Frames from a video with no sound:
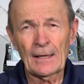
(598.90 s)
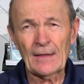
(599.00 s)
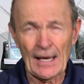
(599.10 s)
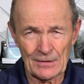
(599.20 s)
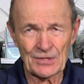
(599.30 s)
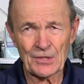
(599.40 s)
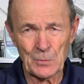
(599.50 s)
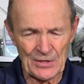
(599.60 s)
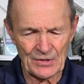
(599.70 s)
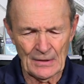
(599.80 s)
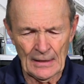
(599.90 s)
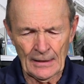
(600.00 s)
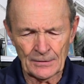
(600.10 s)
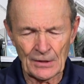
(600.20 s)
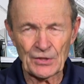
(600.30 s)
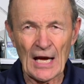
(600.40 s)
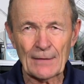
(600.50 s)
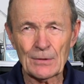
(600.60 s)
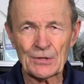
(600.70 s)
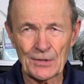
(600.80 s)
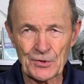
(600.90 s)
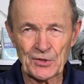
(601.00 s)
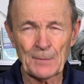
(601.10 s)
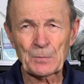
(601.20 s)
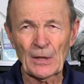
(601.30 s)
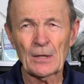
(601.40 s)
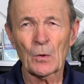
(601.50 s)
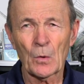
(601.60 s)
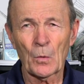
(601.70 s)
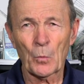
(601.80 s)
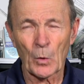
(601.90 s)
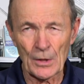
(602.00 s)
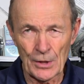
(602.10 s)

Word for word: that is the reason. The divers simply were